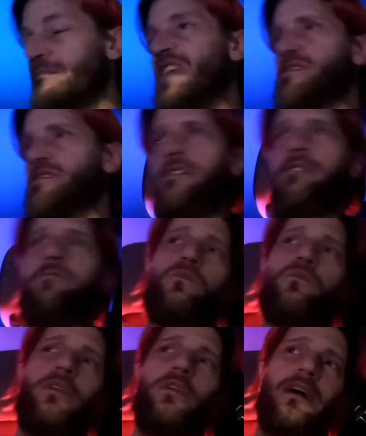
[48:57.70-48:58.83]
And see if you
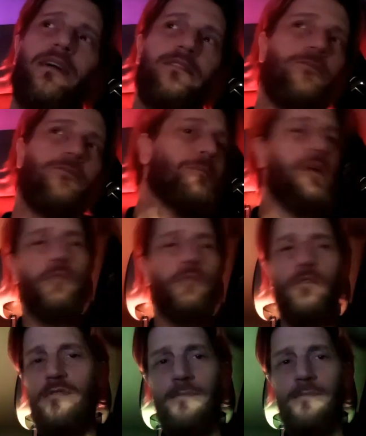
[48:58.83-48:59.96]
were like different people
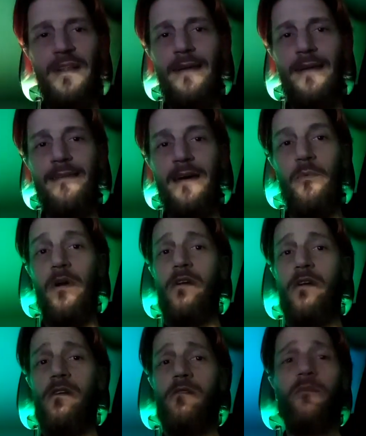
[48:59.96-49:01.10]
or something like that, where
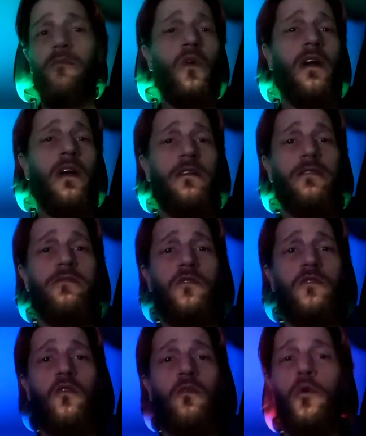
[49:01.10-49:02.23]
you're more into
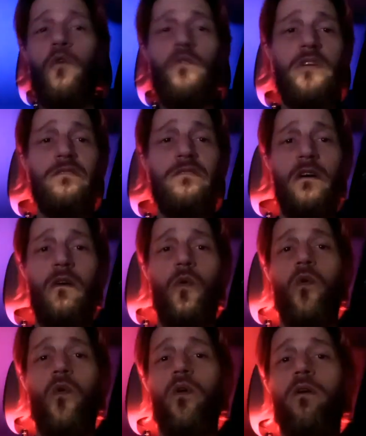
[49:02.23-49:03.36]
movies
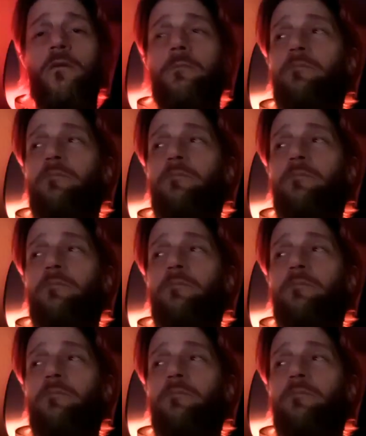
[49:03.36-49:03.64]
or